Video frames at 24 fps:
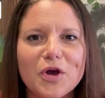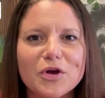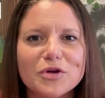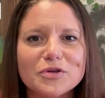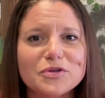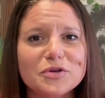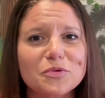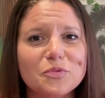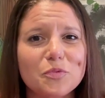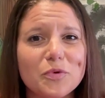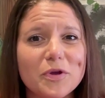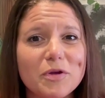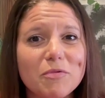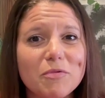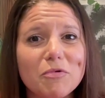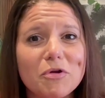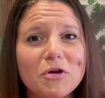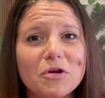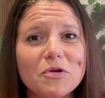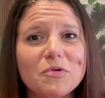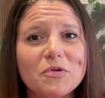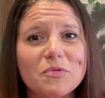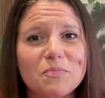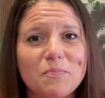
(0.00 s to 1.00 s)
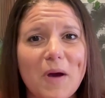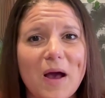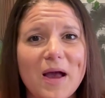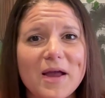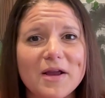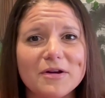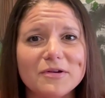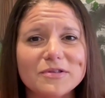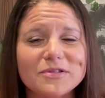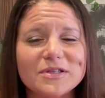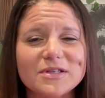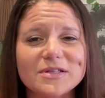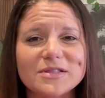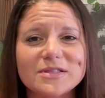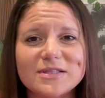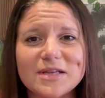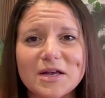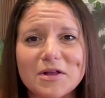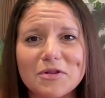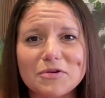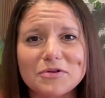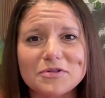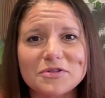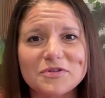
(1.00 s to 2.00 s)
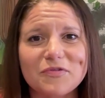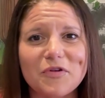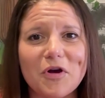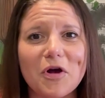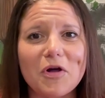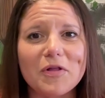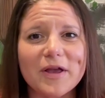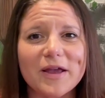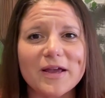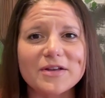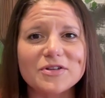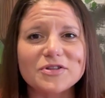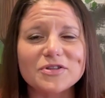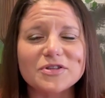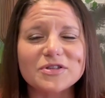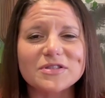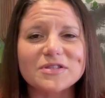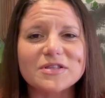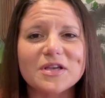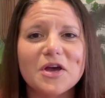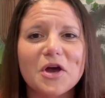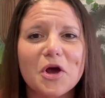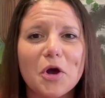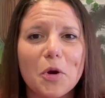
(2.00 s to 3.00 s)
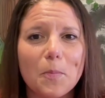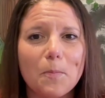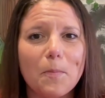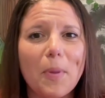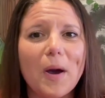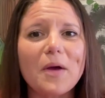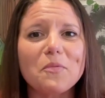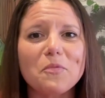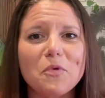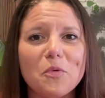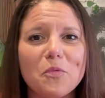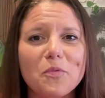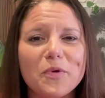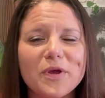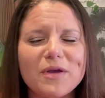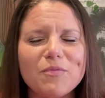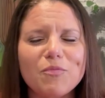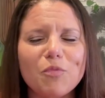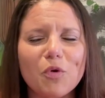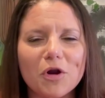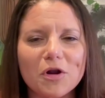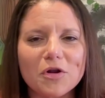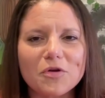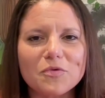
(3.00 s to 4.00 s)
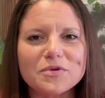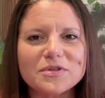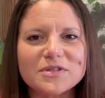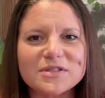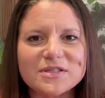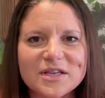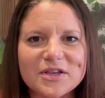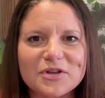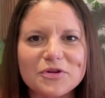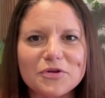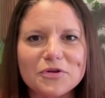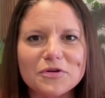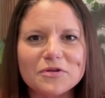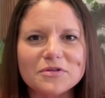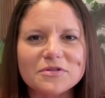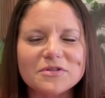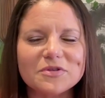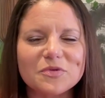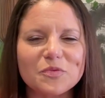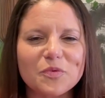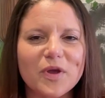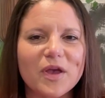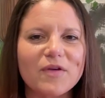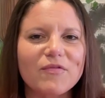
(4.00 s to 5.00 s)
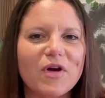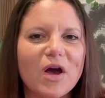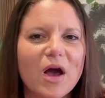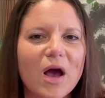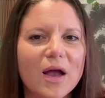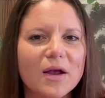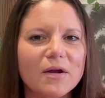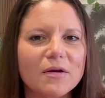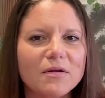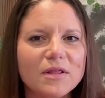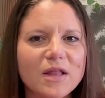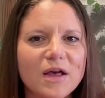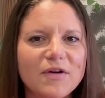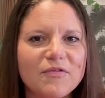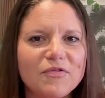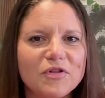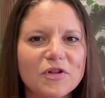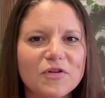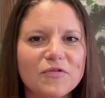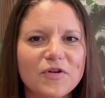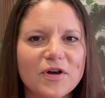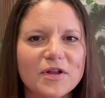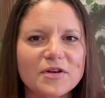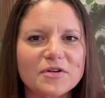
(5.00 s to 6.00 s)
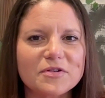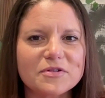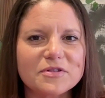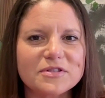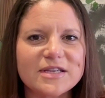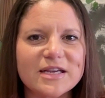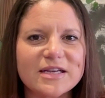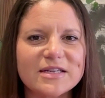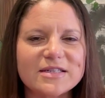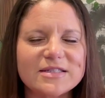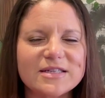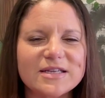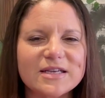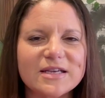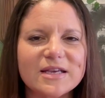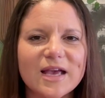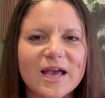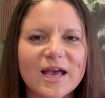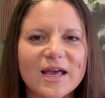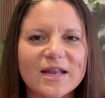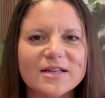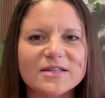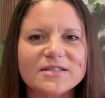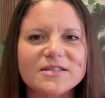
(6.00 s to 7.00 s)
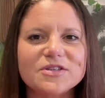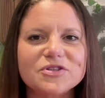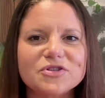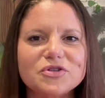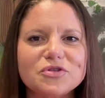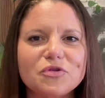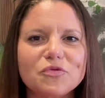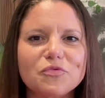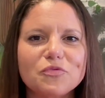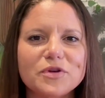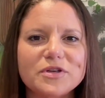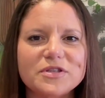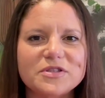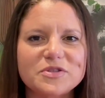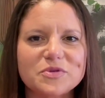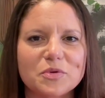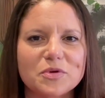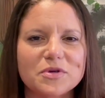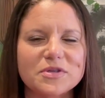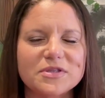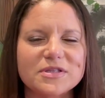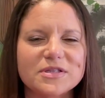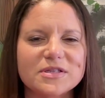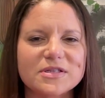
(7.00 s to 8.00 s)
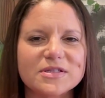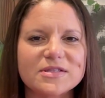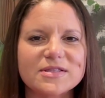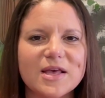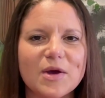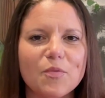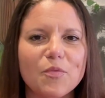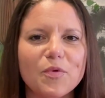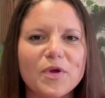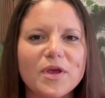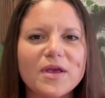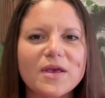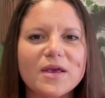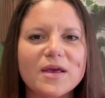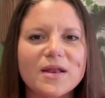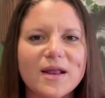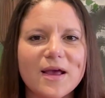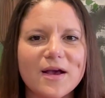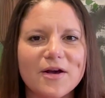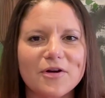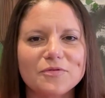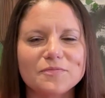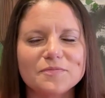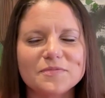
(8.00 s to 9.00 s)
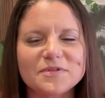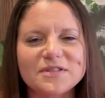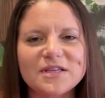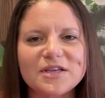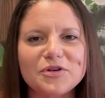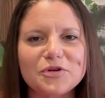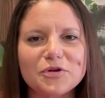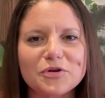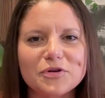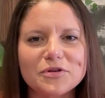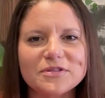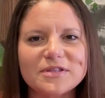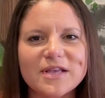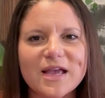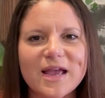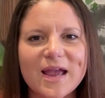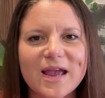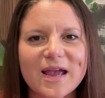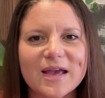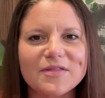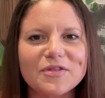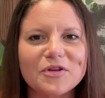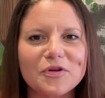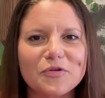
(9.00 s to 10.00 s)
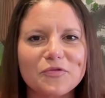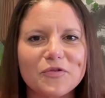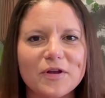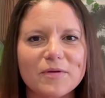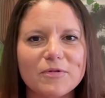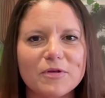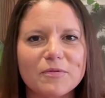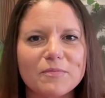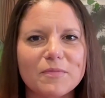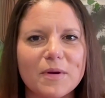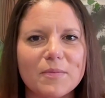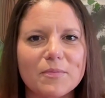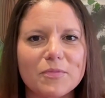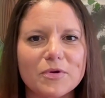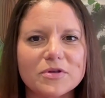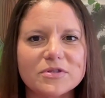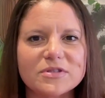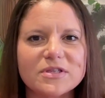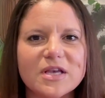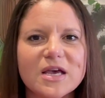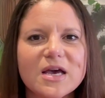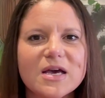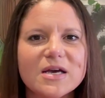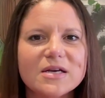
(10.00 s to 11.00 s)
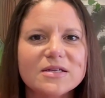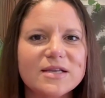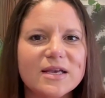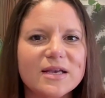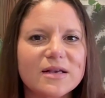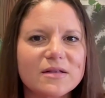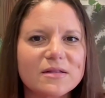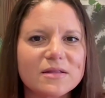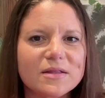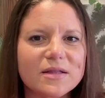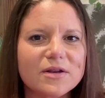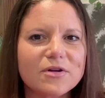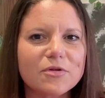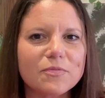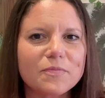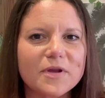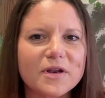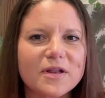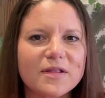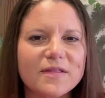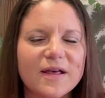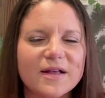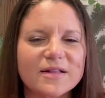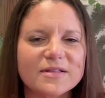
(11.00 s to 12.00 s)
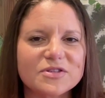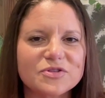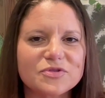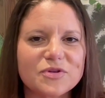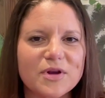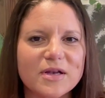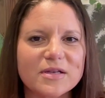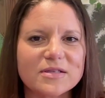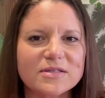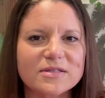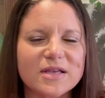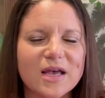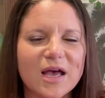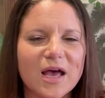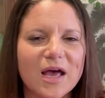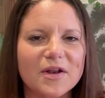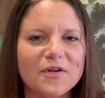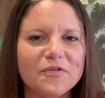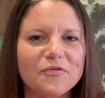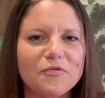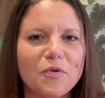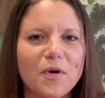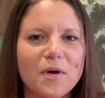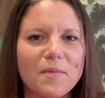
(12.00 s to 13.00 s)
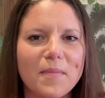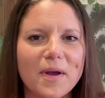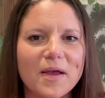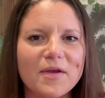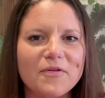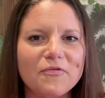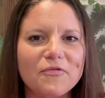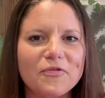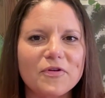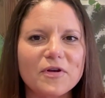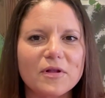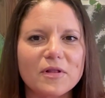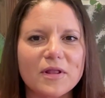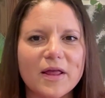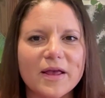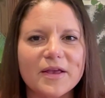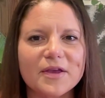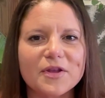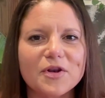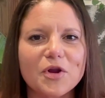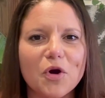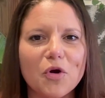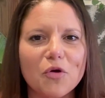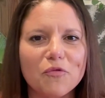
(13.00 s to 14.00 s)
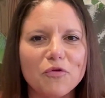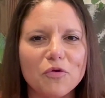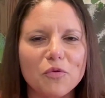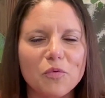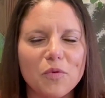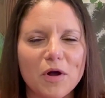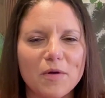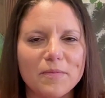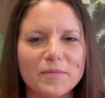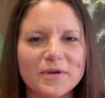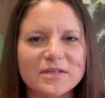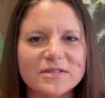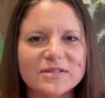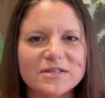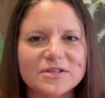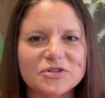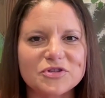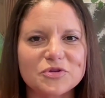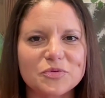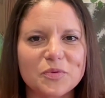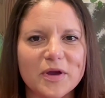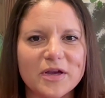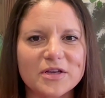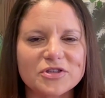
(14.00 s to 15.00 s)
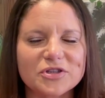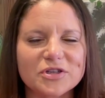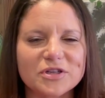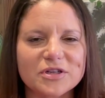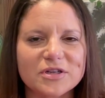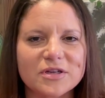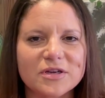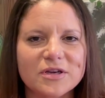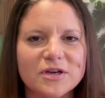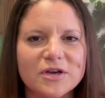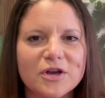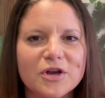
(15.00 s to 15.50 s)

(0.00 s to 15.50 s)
So we work with buyers and sellers of all ages. But when we work with seniors, we have a higher level of understanding and additional resources that we can help seniors and their family members take a little bit of that stress out of what might feel like an overwhelming situation.